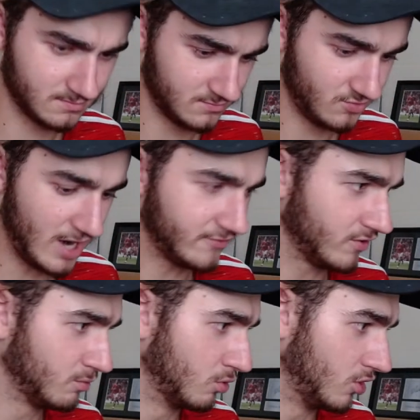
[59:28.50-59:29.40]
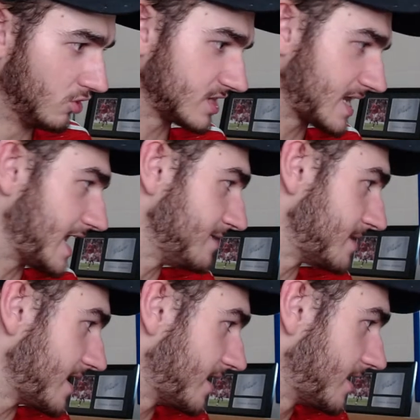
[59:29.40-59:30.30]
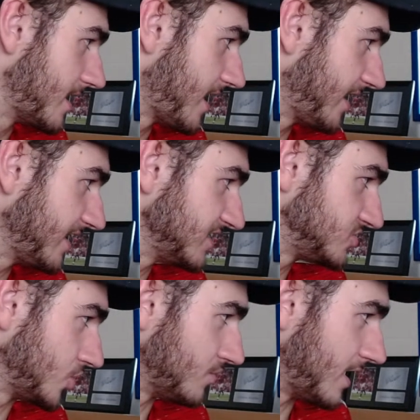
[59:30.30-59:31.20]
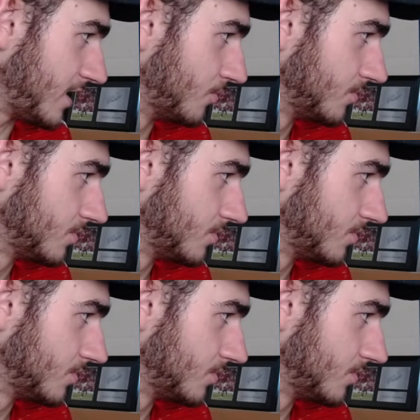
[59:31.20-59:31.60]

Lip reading: Rashford will look to claim it. It is 2-0.